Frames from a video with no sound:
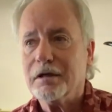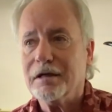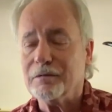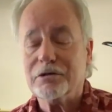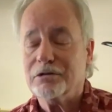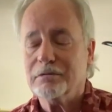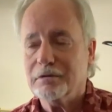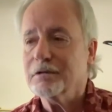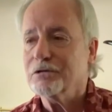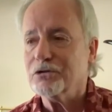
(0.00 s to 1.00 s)
I was
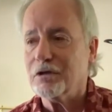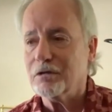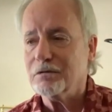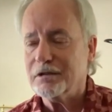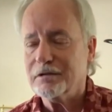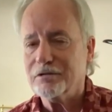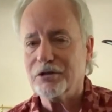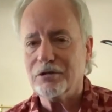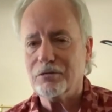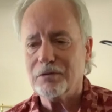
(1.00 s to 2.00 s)
startled.
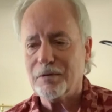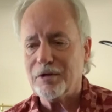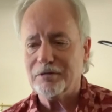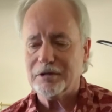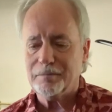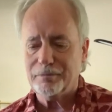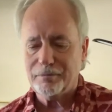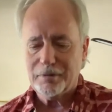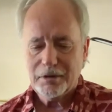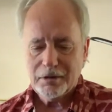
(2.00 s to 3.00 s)
So I wound up
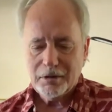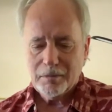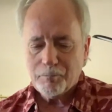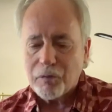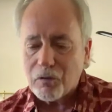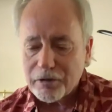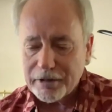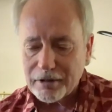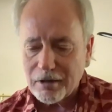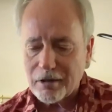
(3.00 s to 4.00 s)
pulling
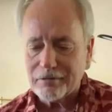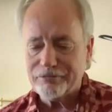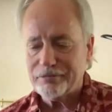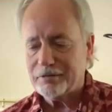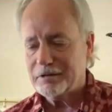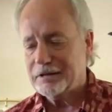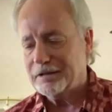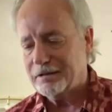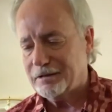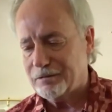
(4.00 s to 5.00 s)
it off
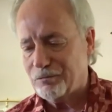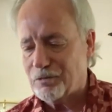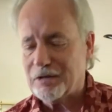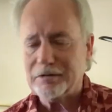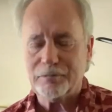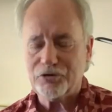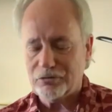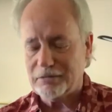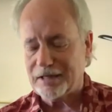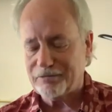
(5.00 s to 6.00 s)
and then wound up
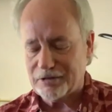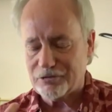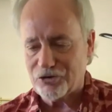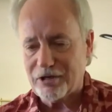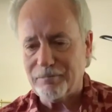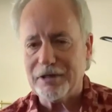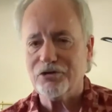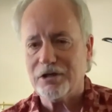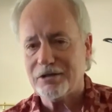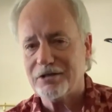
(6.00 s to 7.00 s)
having to shave my
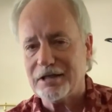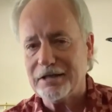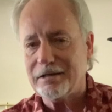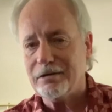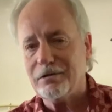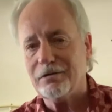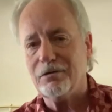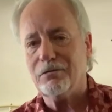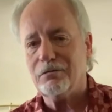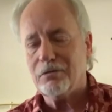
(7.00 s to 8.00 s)
chest to get it
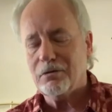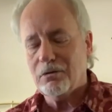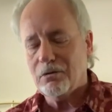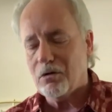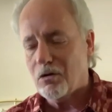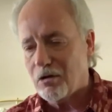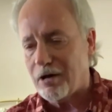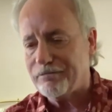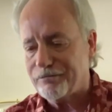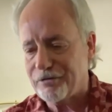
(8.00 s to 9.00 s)
all
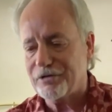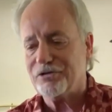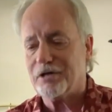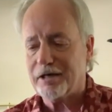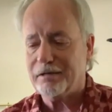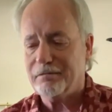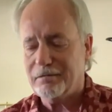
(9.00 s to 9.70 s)
off this side.